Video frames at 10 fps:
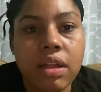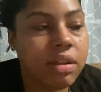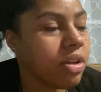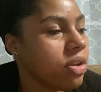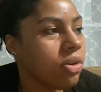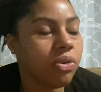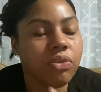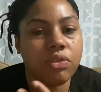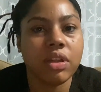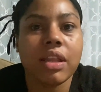
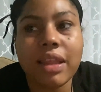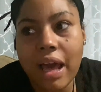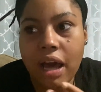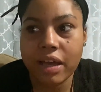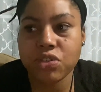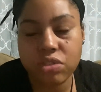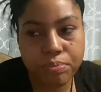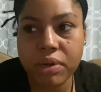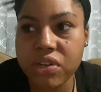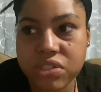that extra
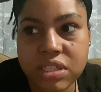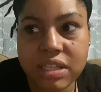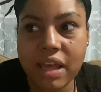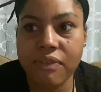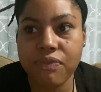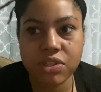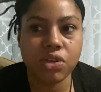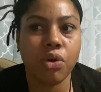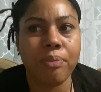person, that physical.